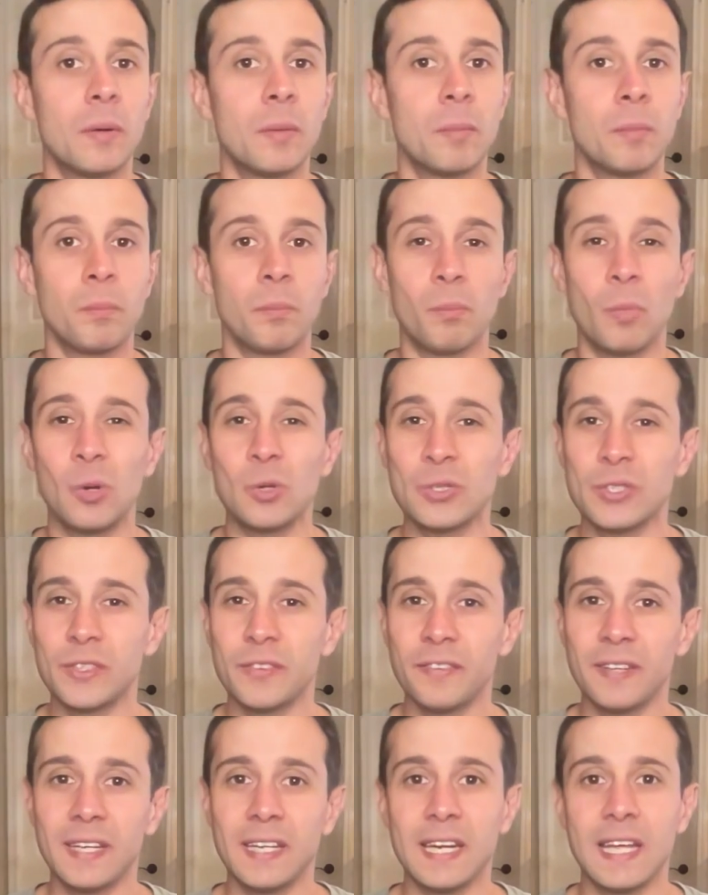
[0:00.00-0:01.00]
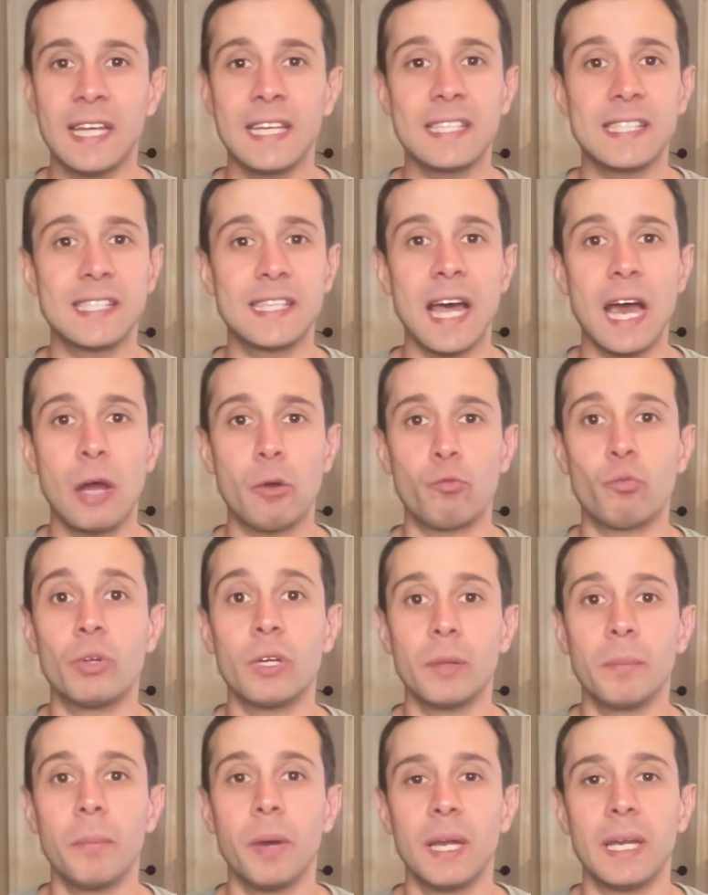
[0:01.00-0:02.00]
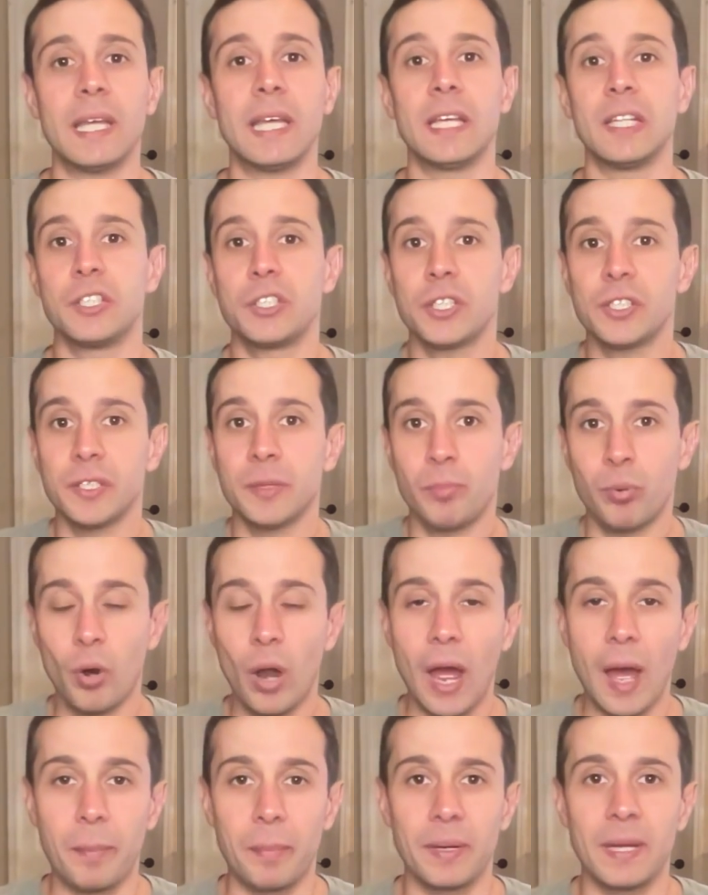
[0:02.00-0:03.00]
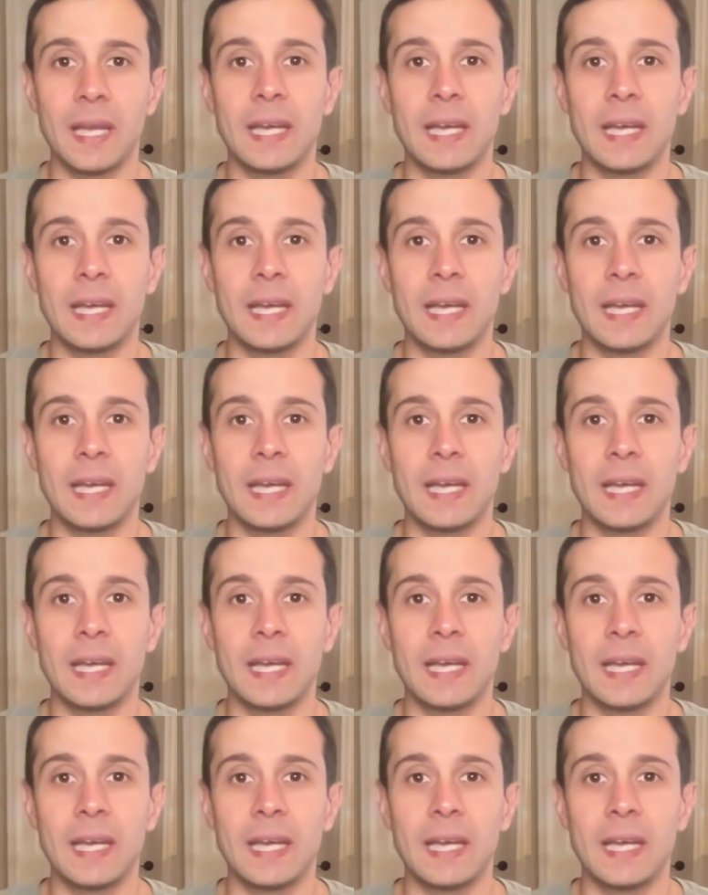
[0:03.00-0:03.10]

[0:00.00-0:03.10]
most of it is not real money. It's just a prop.